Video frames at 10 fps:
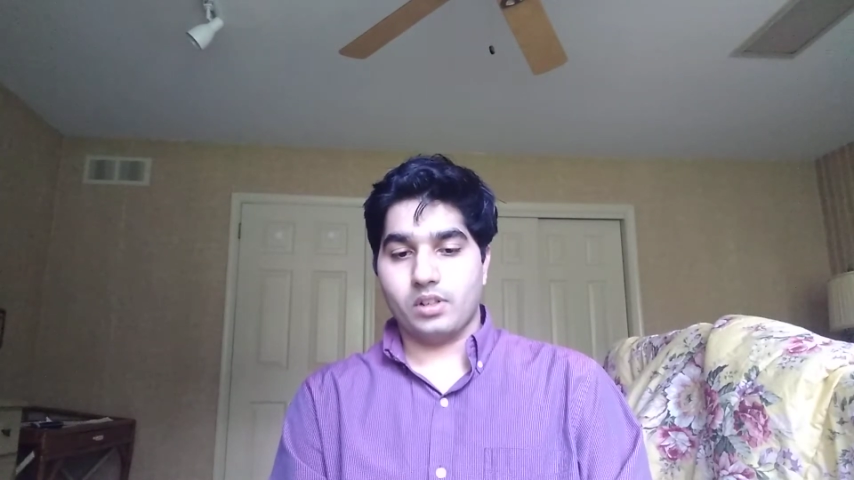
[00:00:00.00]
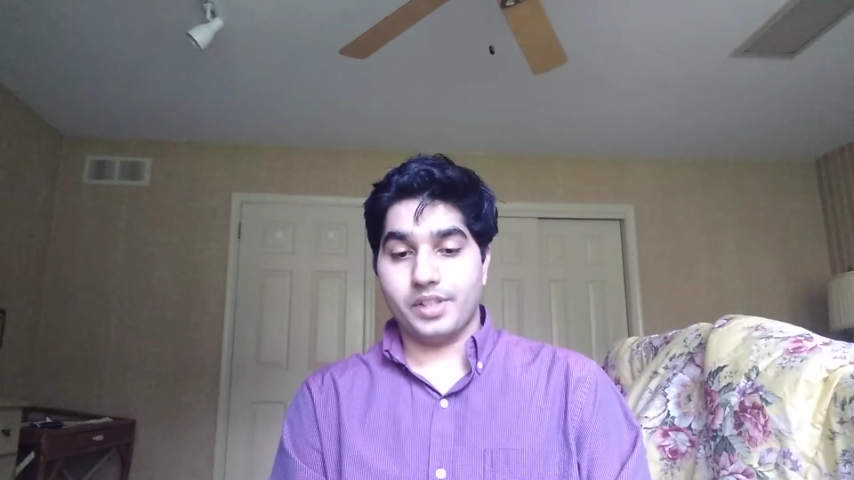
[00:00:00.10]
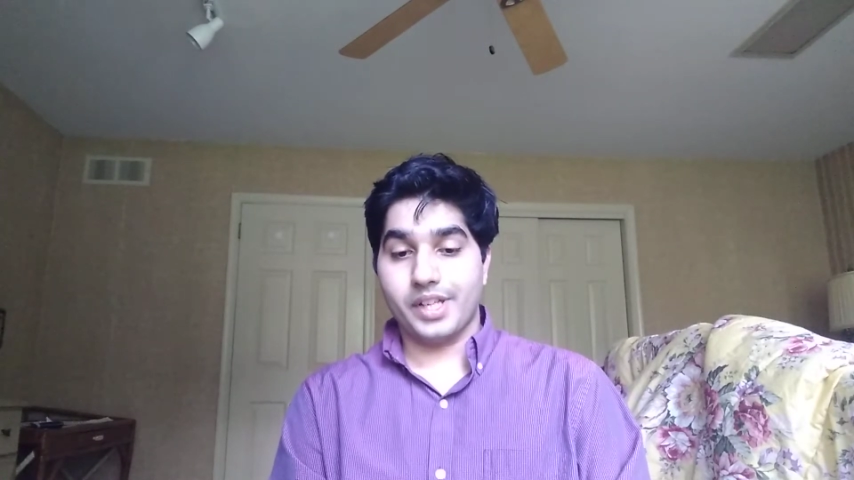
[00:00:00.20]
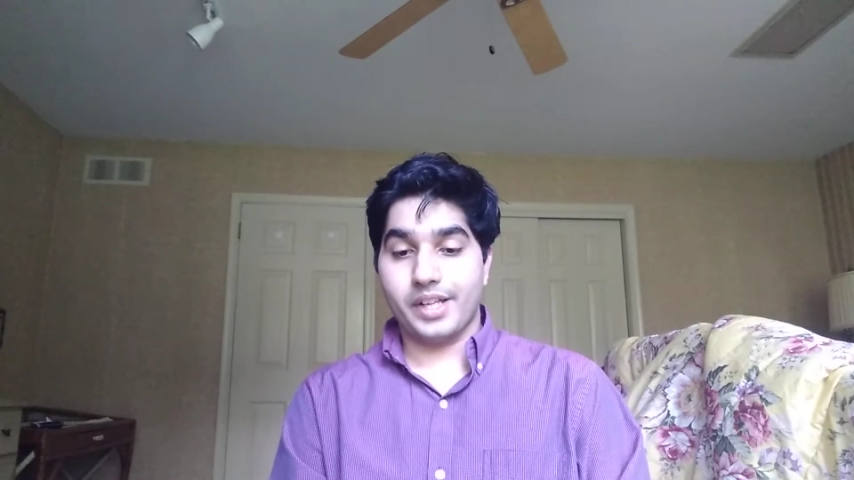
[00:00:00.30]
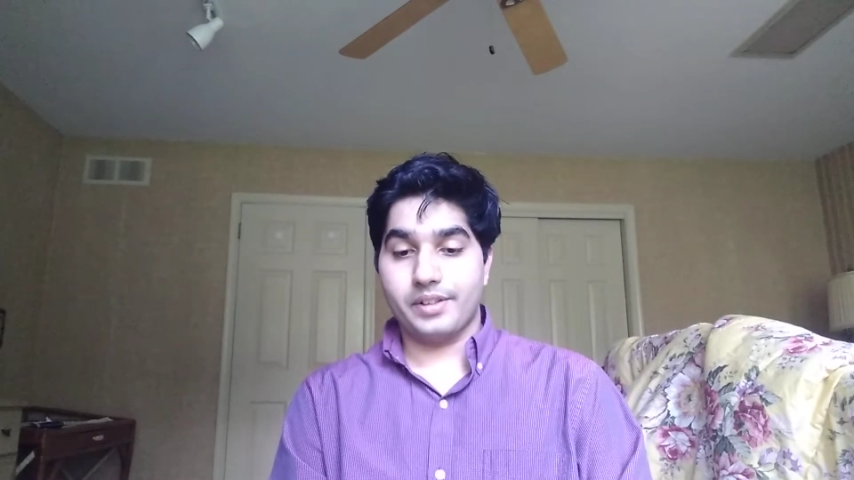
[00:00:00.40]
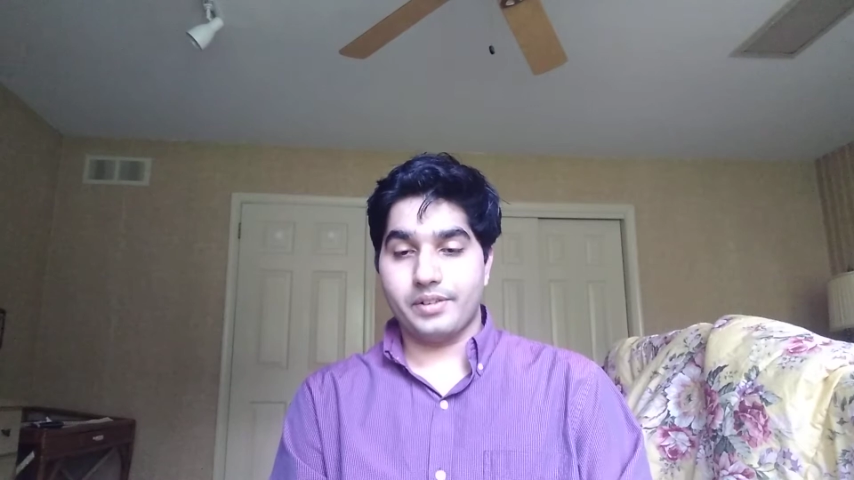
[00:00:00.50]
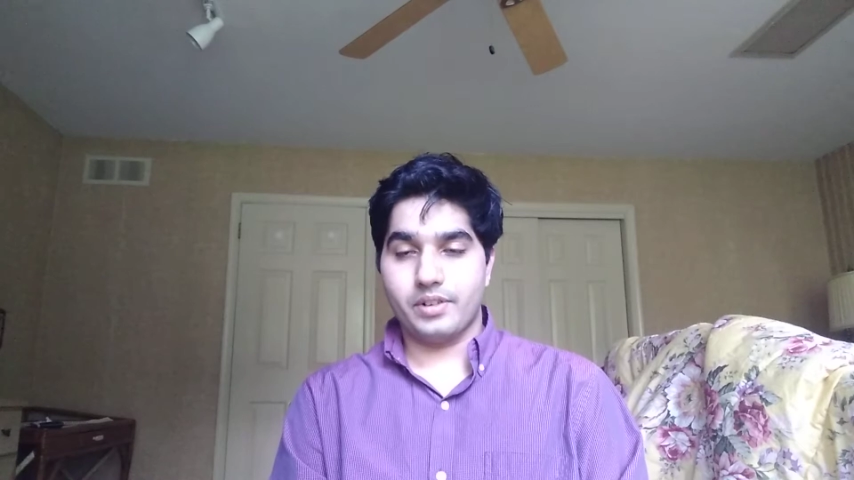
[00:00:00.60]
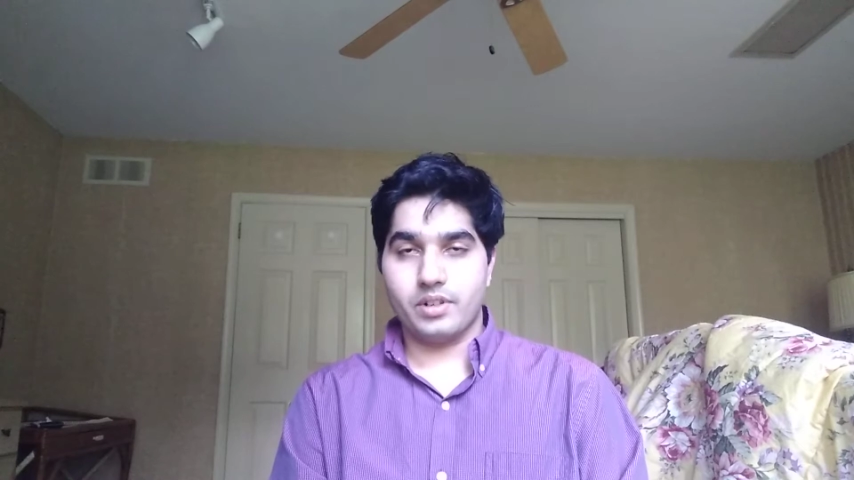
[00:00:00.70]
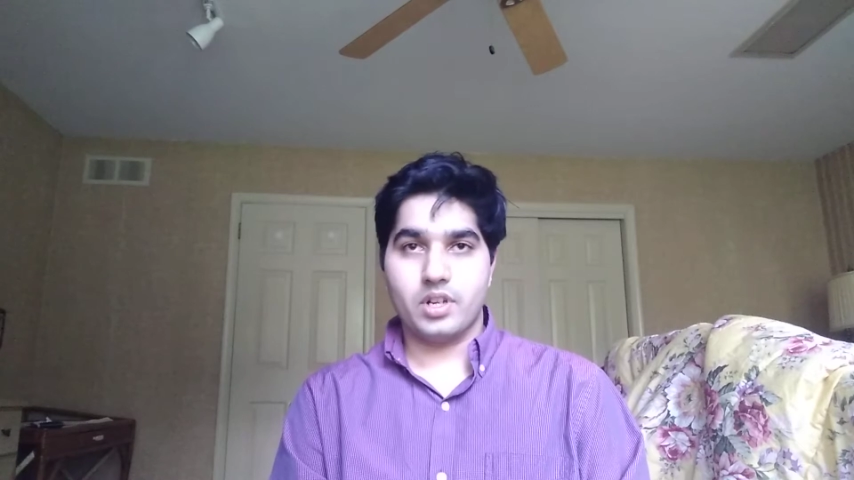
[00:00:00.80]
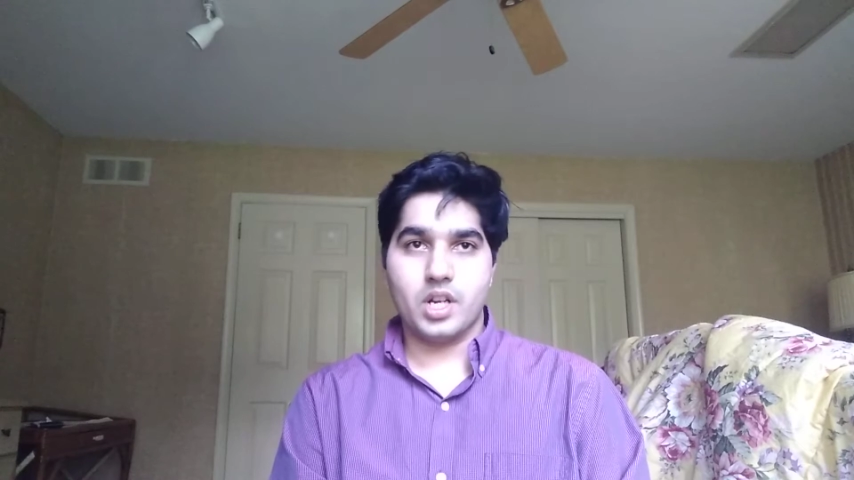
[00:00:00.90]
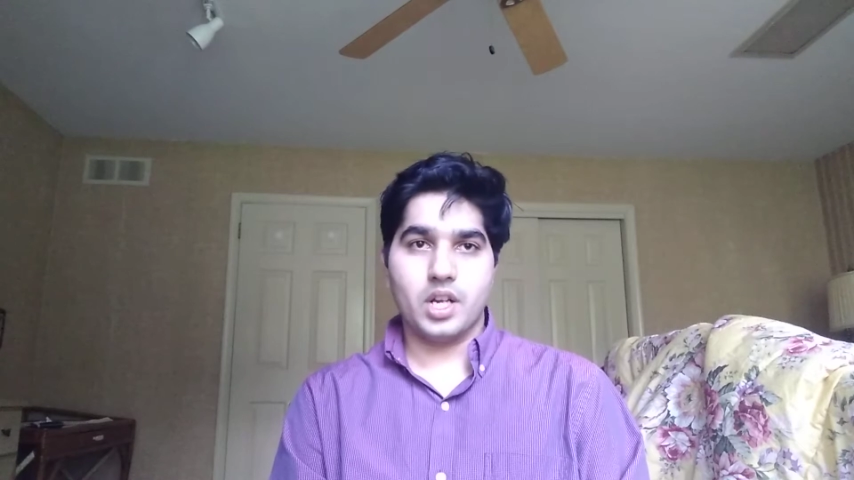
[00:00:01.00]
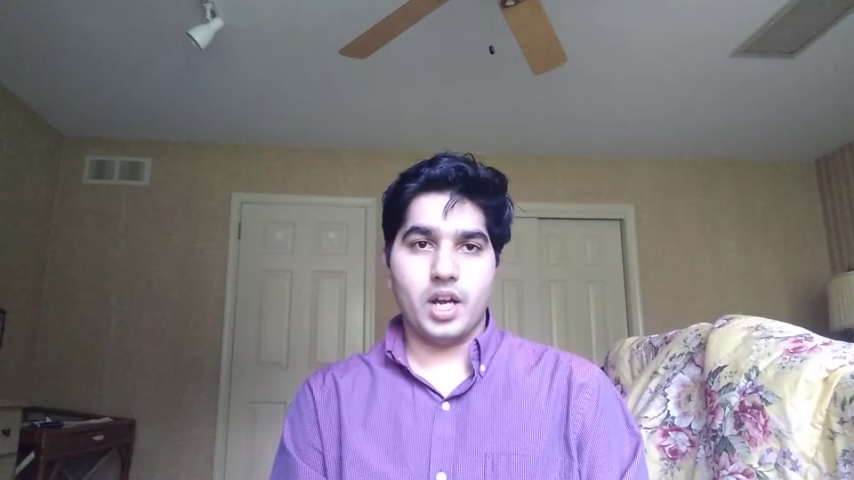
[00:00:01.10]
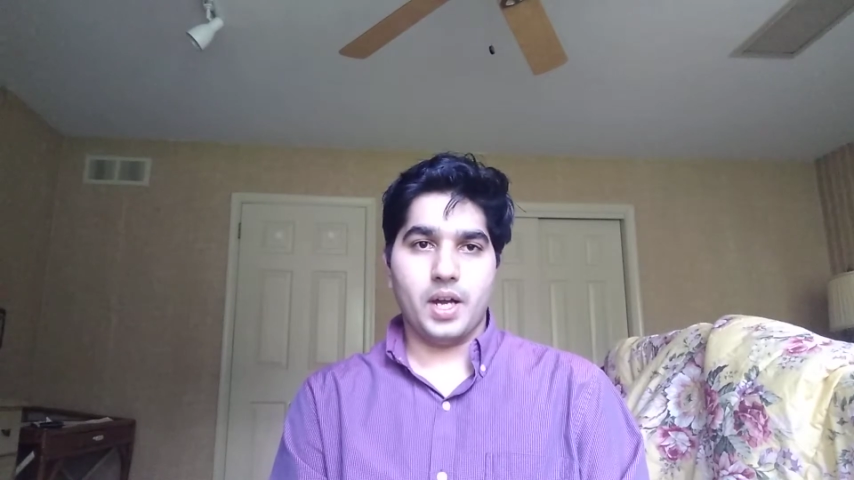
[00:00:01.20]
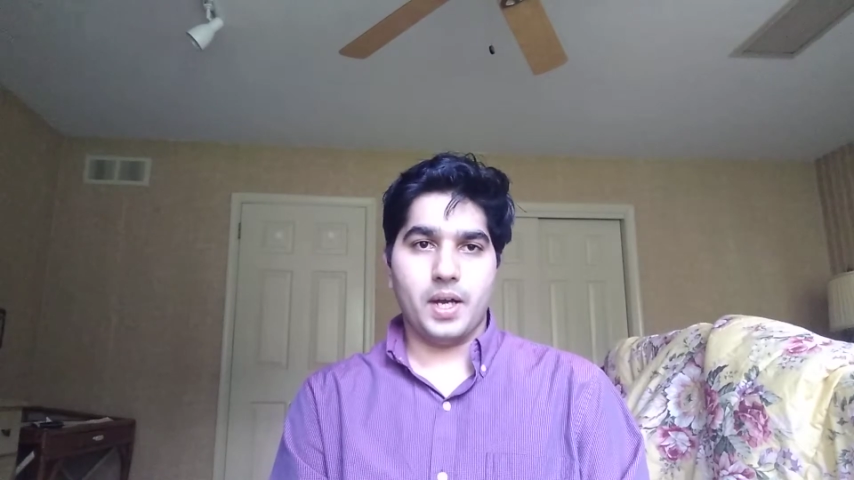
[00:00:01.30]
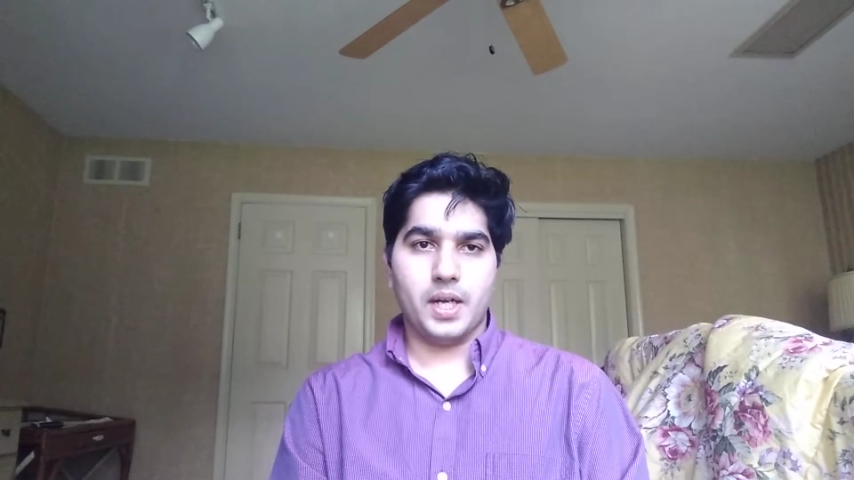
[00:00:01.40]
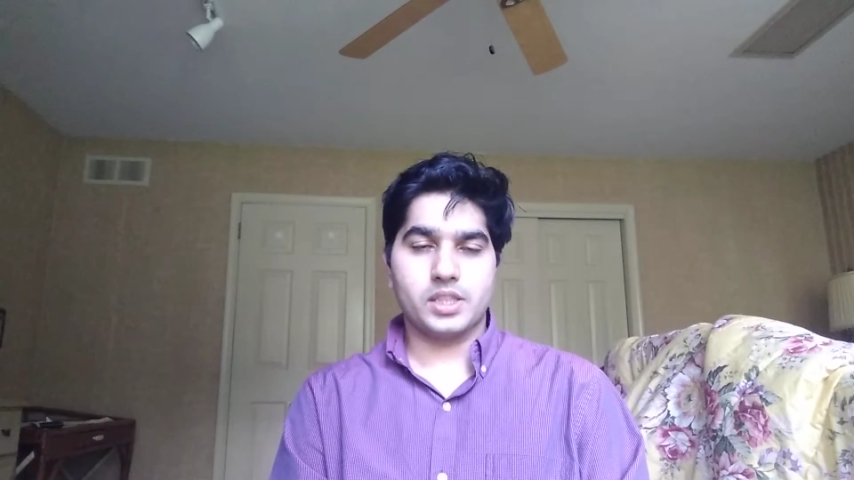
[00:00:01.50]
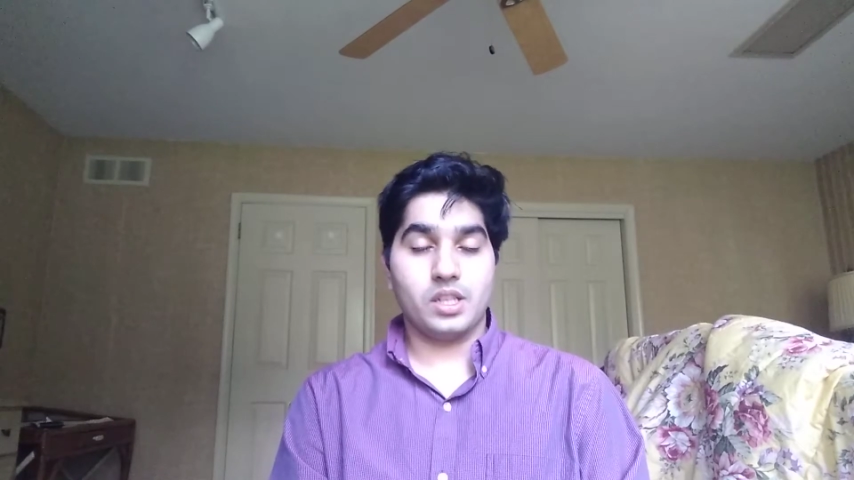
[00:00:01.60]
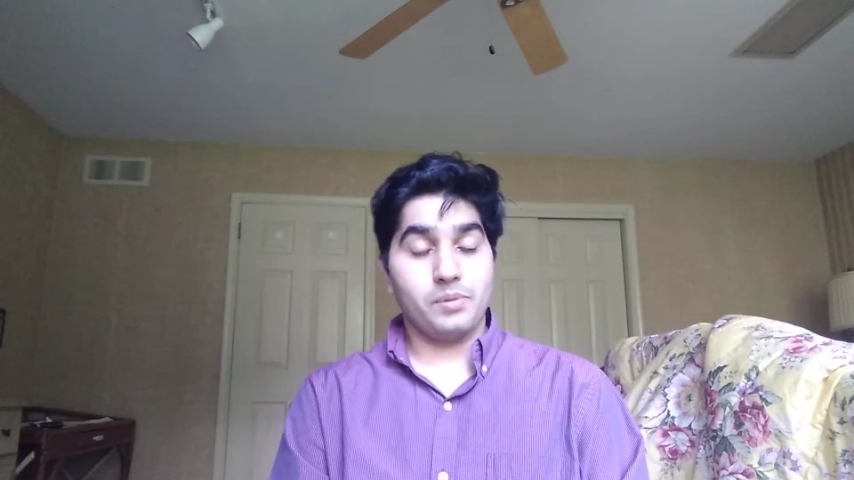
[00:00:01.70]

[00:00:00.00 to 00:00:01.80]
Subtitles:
then some